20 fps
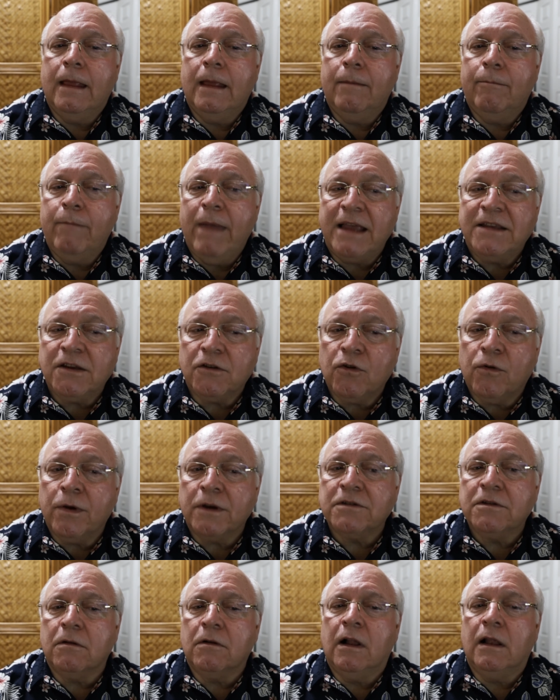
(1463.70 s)
makes it
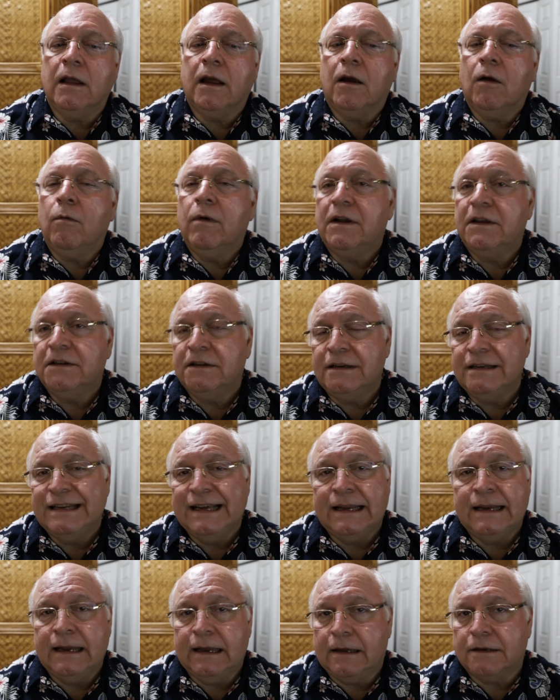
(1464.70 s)
crystal clear what his
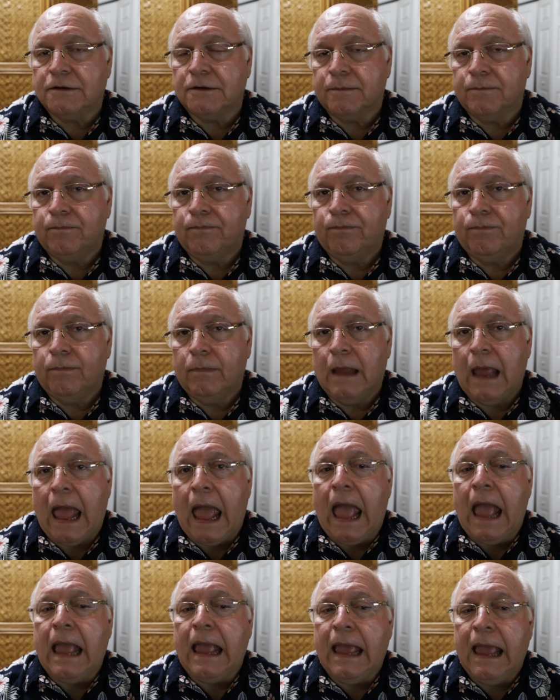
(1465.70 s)
intent is.
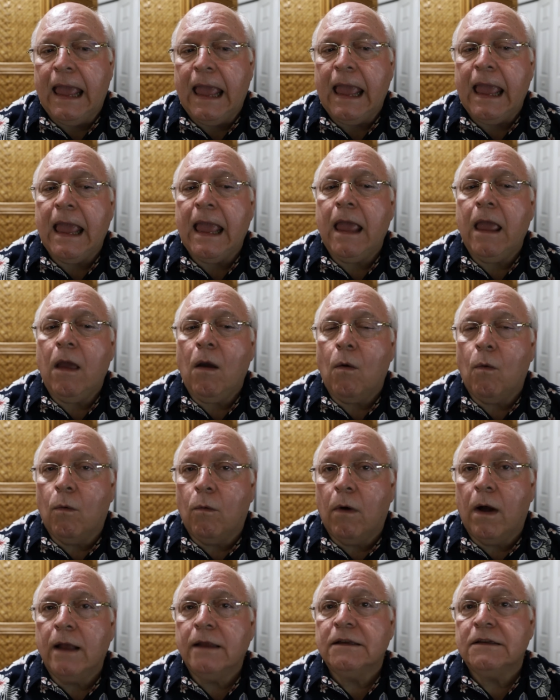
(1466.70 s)
He
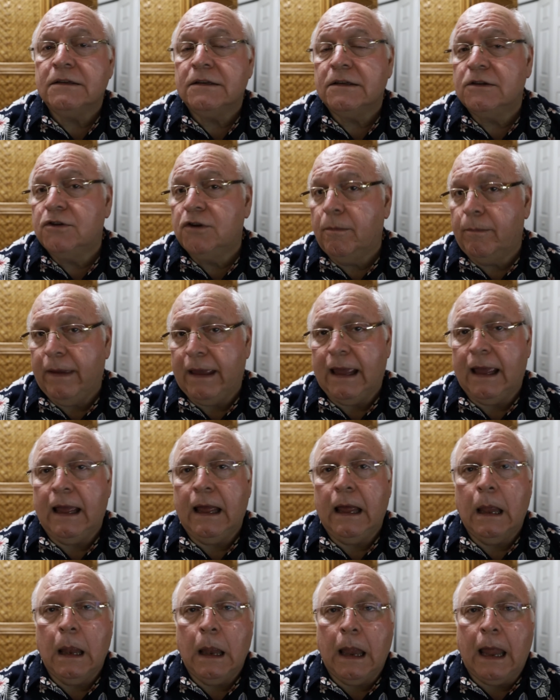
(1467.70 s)
wants to be
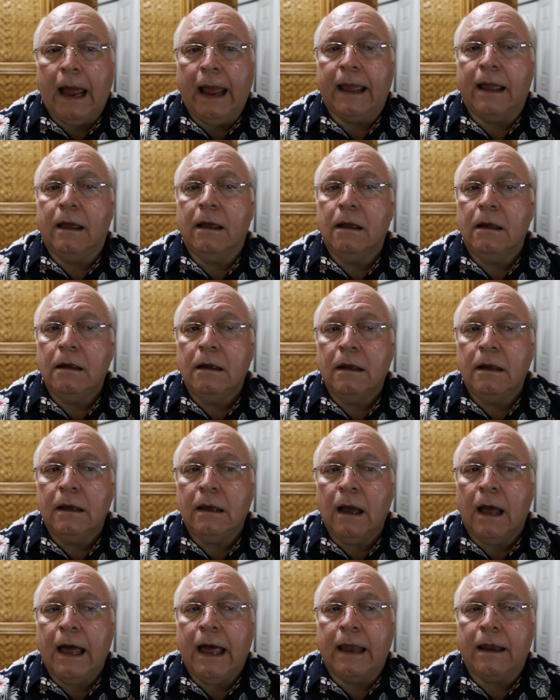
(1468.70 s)
like
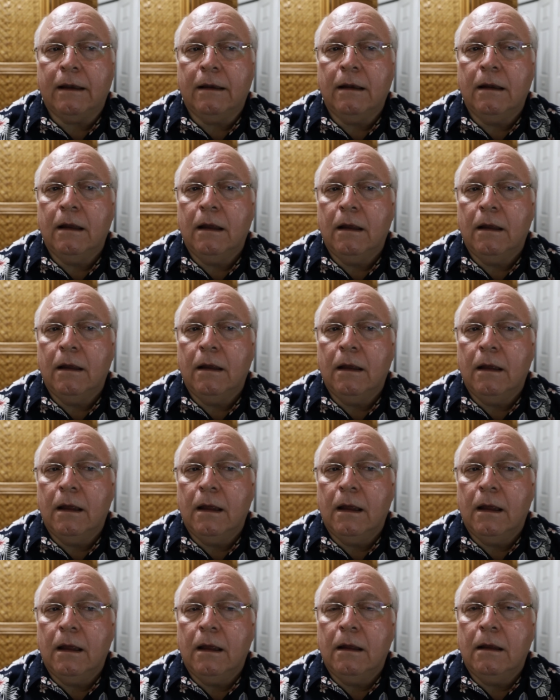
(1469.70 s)
God.
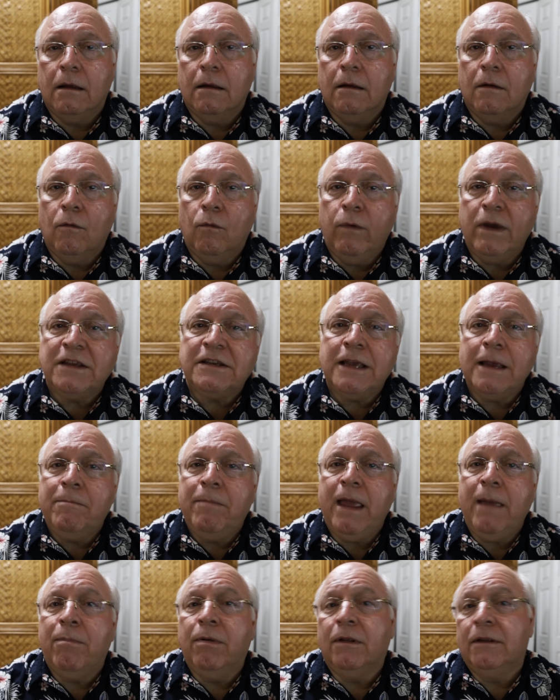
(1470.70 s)
We see
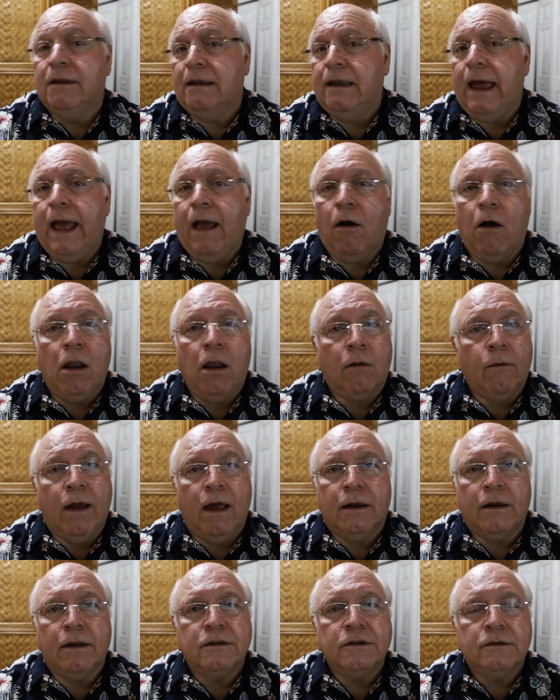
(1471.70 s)
people today all
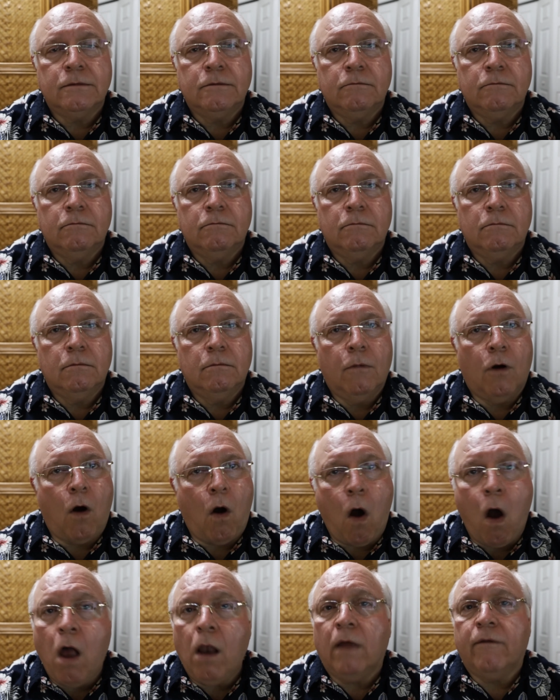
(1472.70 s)
around us.
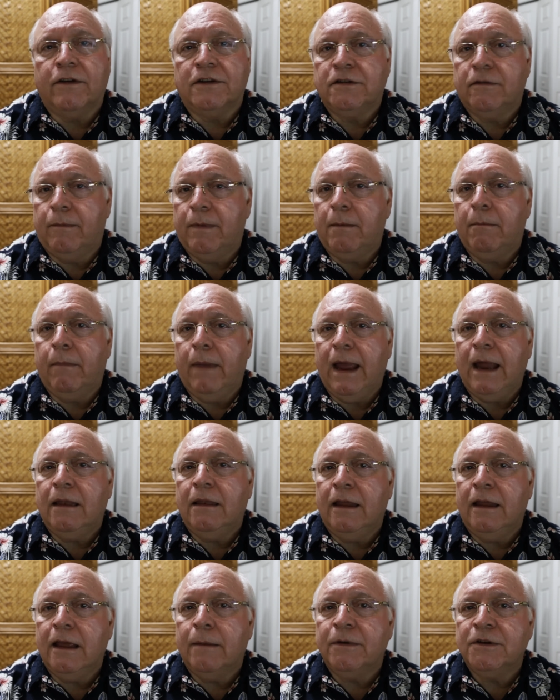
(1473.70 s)
All of us have been made in
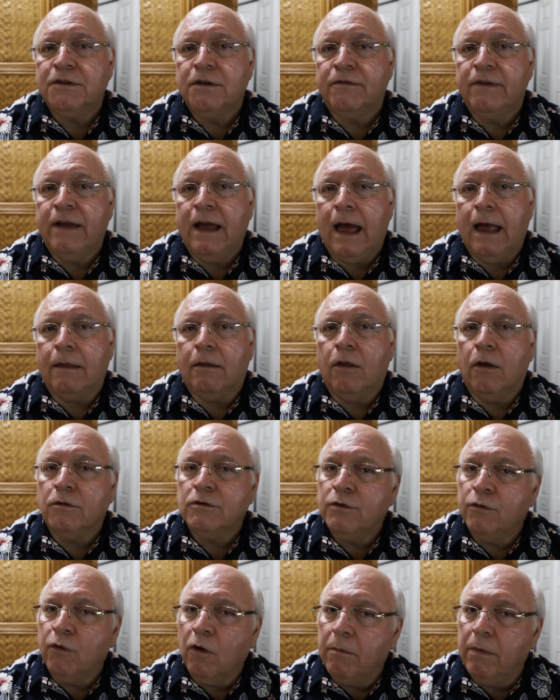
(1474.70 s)
the image of God.
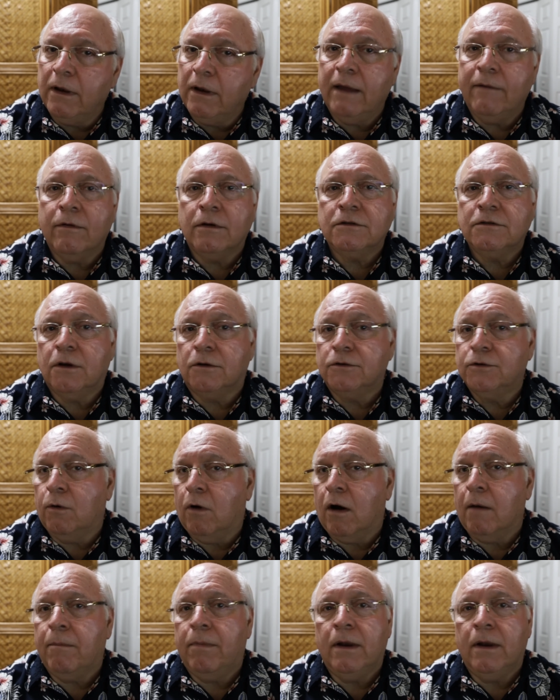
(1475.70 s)
Those who are believers, those who
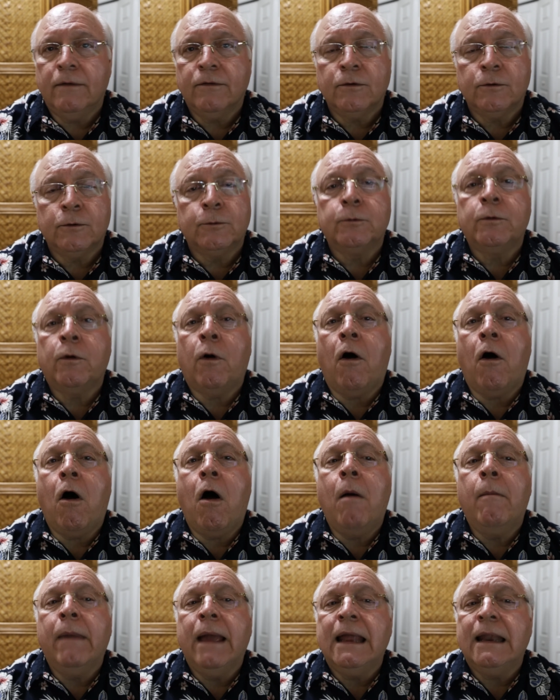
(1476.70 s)
aren't believers, we're
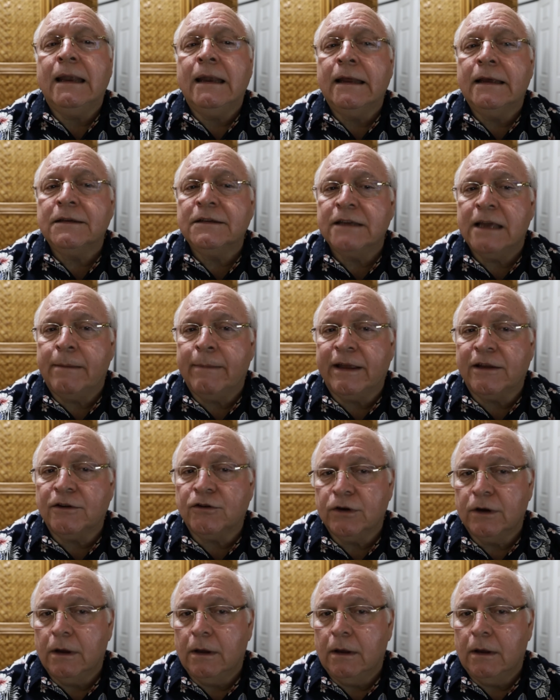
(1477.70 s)
all made in his image.